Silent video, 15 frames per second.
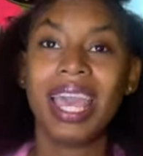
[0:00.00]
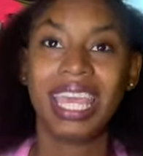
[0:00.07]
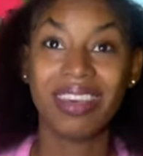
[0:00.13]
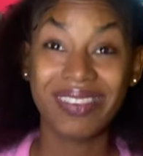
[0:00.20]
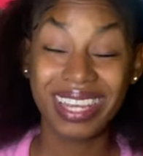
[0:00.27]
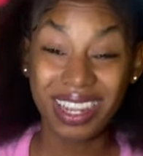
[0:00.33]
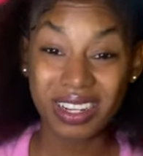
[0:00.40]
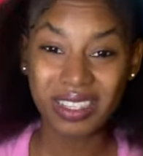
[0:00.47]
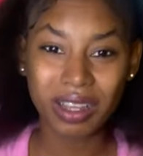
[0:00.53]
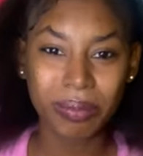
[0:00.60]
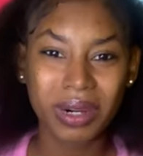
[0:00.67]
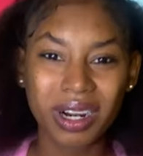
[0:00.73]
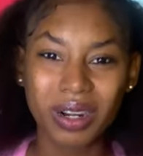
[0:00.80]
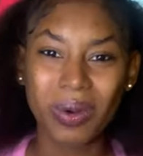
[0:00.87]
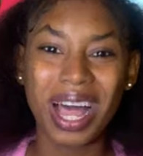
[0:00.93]
You ever hear
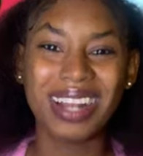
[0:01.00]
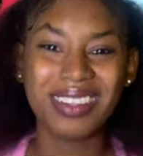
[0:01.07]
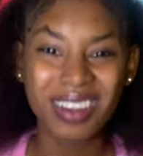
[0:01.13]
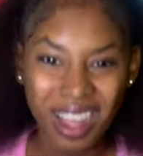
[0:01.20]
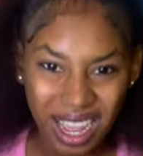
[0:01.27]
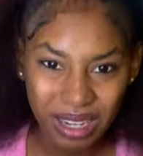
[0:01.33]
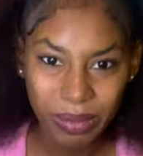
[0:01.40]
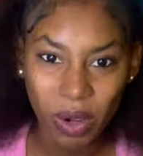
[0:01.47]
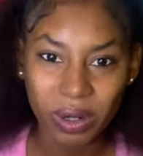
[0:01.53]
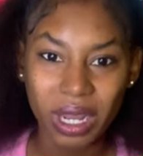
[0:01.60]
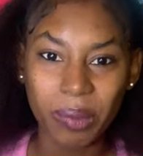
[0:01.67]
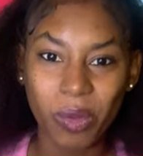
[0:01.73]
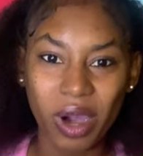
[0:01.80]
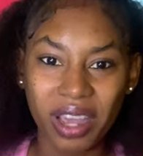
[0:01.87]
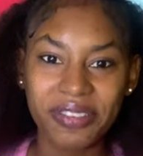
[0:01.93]
some girl who annoying about
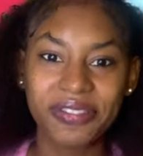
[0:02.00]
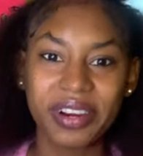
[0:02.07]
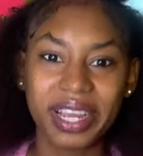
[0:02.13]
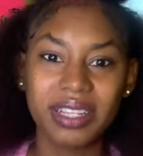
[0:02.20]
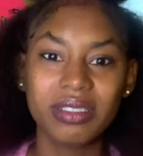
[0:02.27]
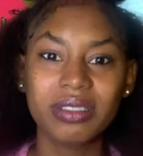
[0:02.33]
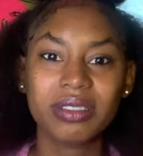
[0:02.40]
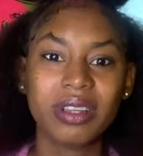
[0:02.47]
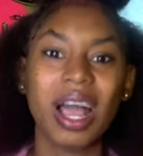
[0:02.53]
them boyfriend?